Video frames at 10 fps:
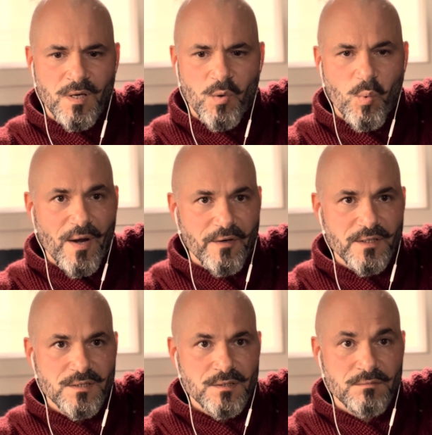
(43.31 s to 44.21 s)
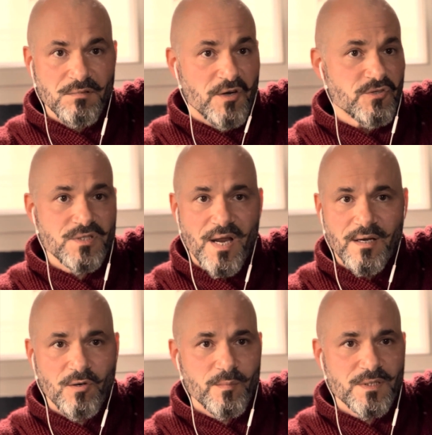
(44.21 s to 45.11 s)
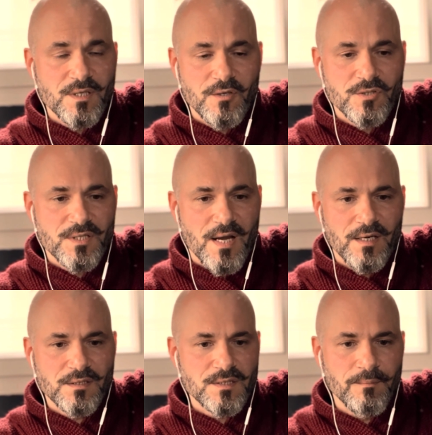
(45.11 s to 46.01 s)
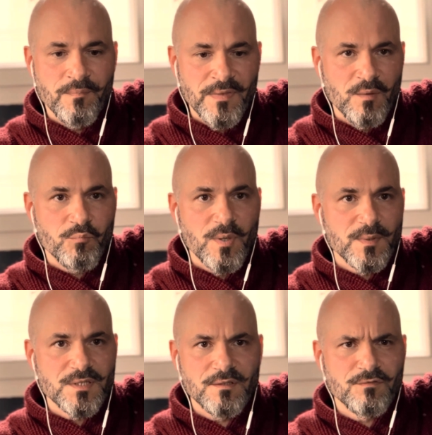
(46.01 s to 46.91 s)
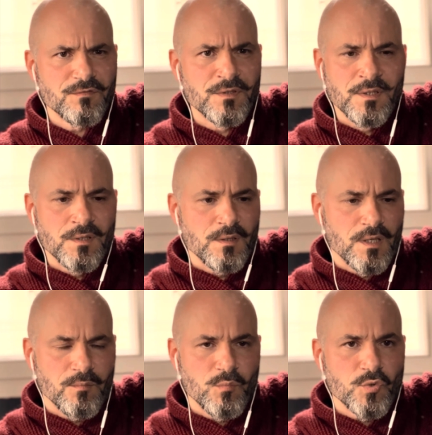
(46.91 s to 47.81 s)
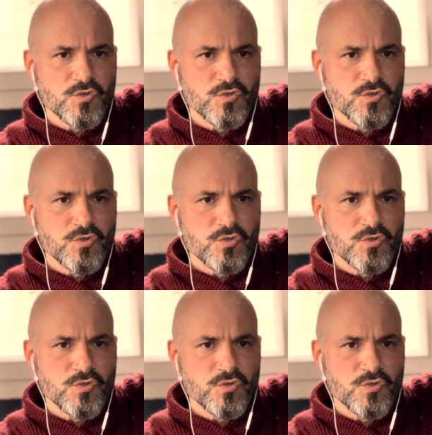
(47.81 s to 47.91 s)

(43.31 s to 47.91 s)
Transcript: awareness, understanding or misunderstanding, some primitive, more